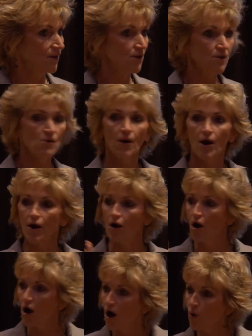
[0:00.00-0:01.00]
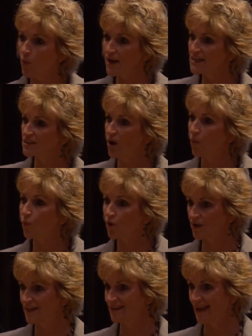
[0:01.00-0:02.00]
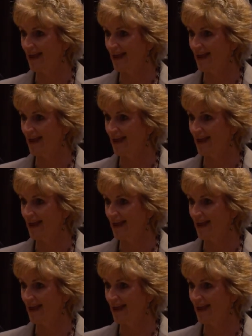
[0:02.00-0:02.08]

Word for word: You are always working